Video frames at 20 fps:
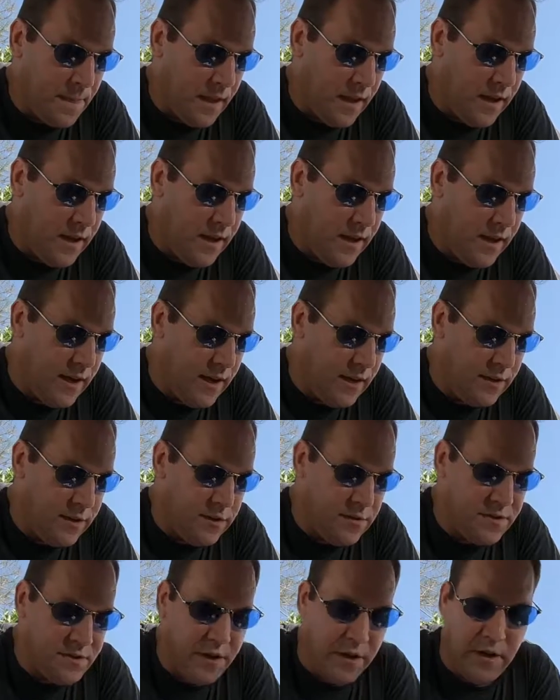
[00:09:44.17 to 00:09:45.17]
And you
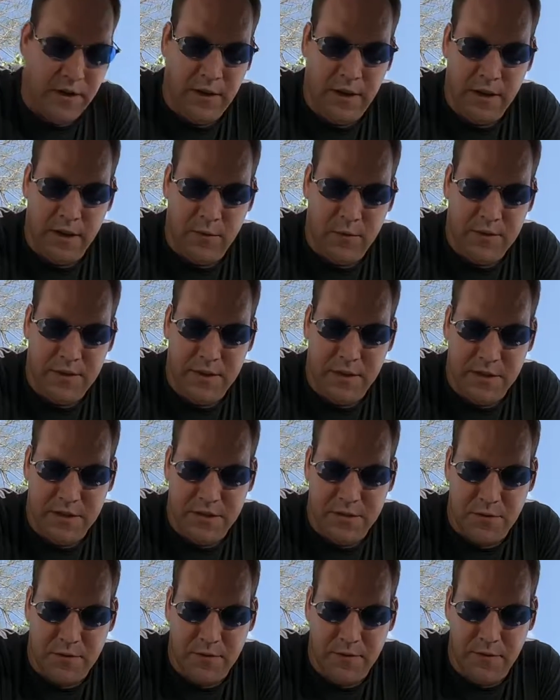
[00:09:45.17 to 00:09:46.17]
saw, like with the
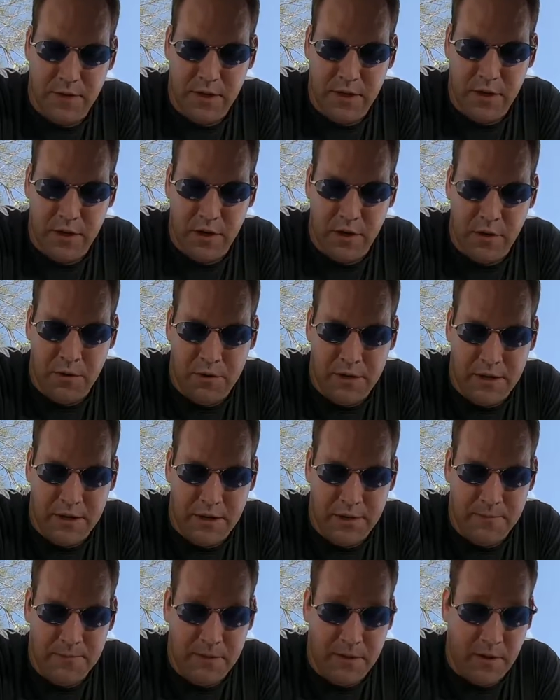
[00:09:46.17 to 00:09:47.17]
intro of the video,
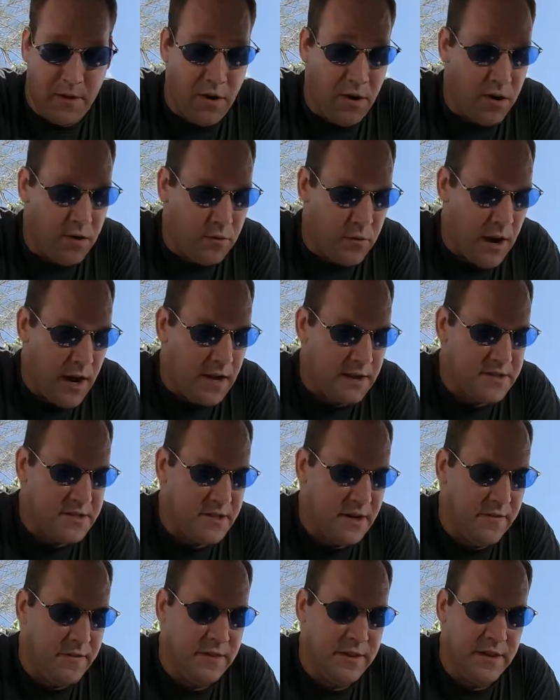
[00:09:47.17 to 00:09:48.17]
there are rocks and
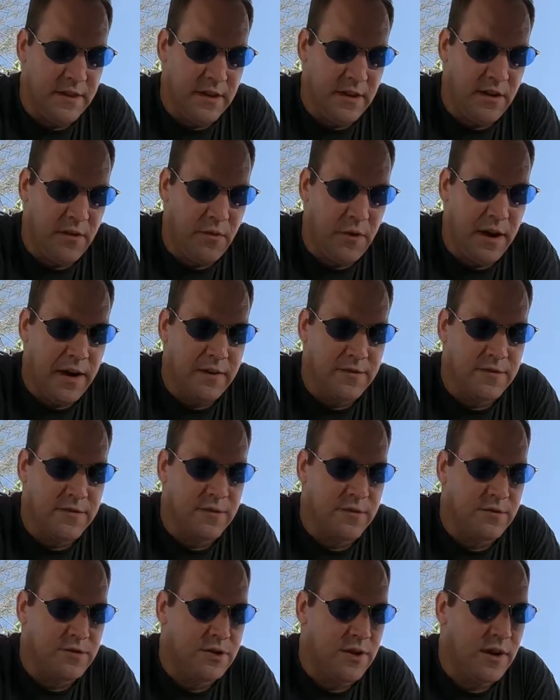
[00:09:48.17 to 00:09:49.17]
everything that are around, so
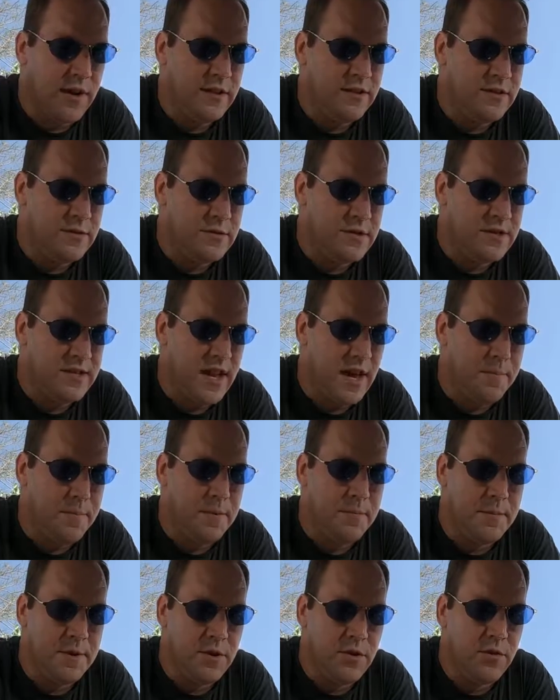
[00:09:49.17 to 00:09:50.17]
trying to step and
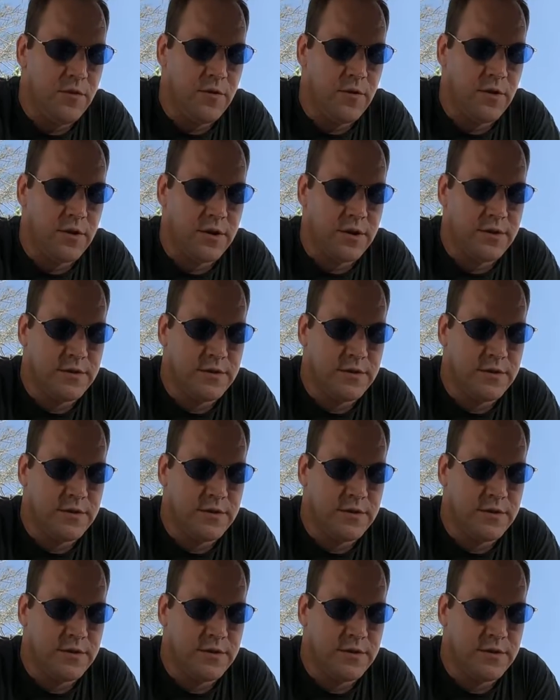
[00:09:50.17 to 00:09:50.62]
maneuver could